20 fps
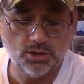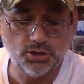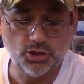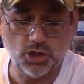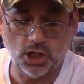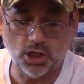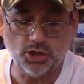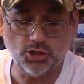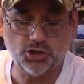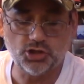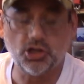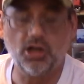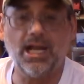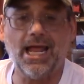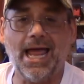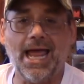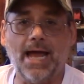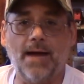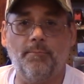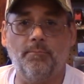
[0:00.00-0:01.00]
Dar
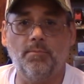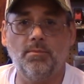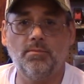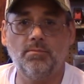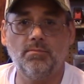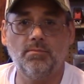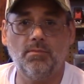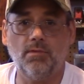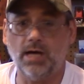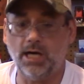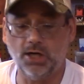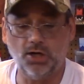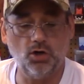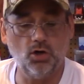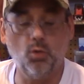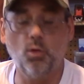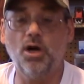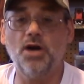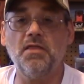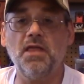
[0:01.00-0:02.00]
Salaam. I don't
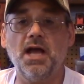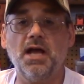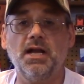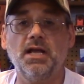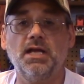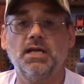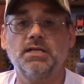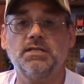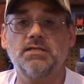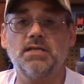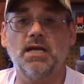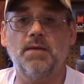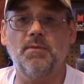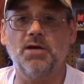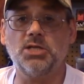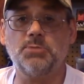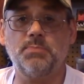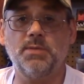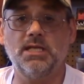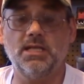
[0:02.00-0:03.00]
know where that is. It
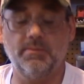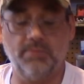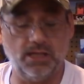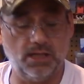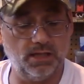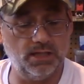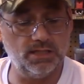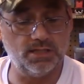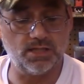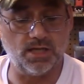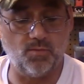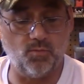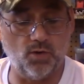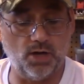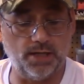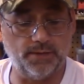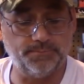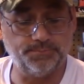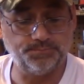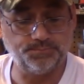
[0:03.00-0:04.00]
must be in the Middle East
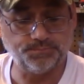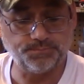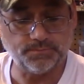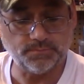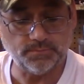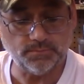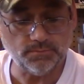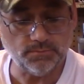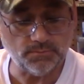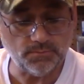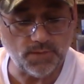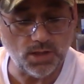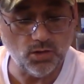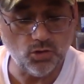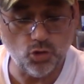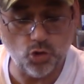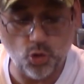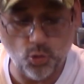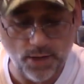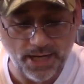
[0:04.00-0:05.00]
somewhere.
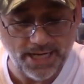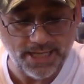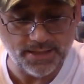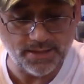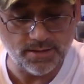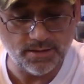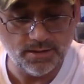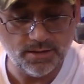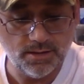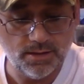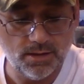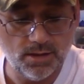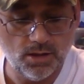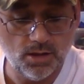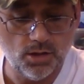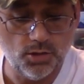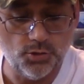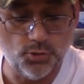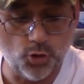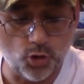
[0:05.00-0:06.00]
Kuwait,
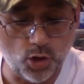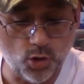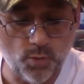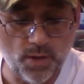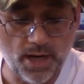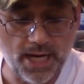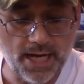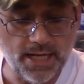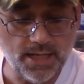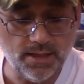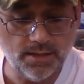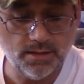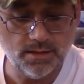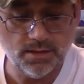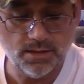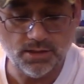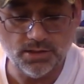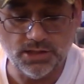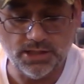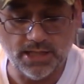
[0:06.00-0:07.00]
Norway,
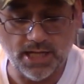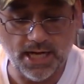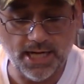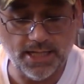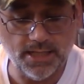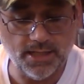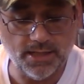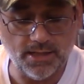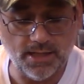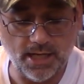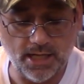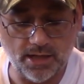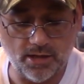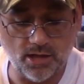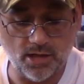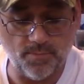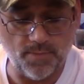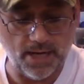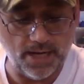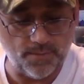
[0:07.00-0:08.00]
United
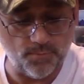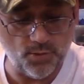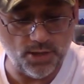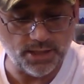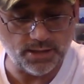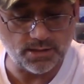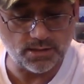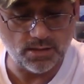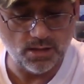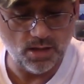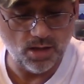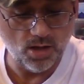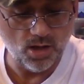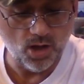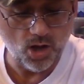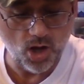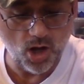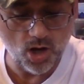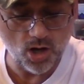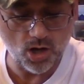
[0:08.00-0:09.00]
Arab Emirates,
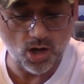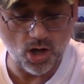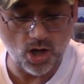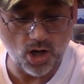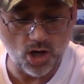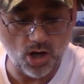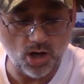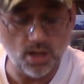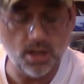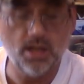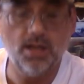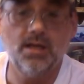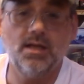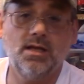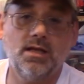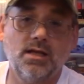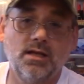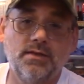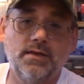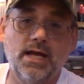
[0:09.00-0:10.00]
Hong Kong,
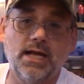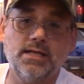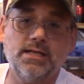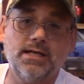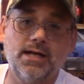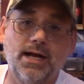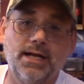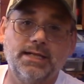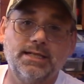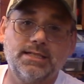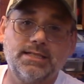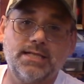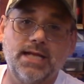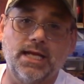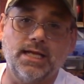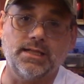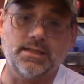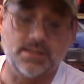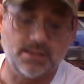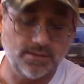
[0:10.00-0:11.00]
then United
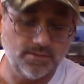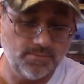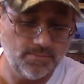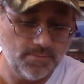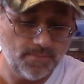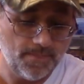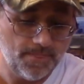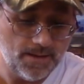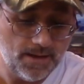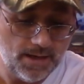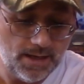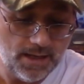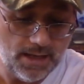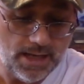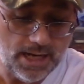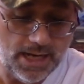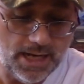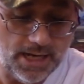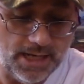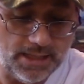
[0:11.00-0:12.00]
States.
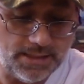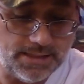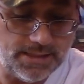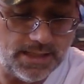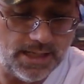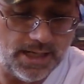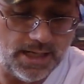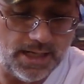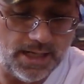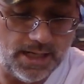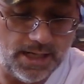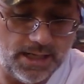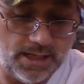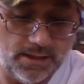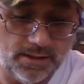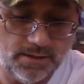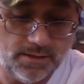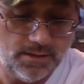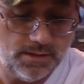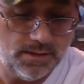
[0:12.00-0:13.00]
And
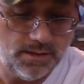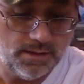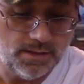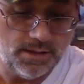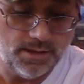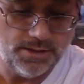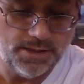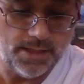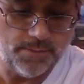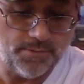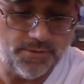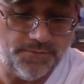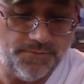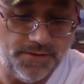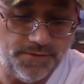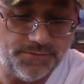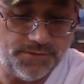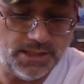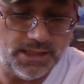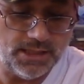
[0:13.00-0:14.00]
uh, number
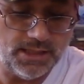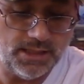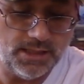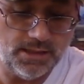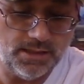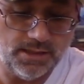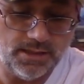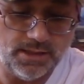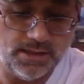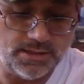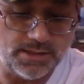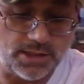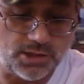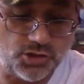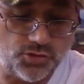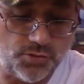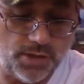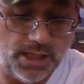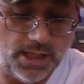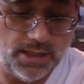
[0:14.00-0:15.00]
15 is
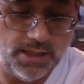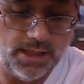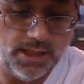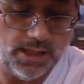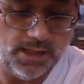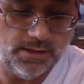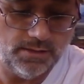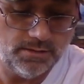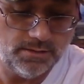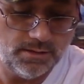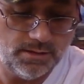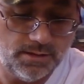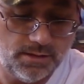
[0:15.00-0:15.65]
Australia,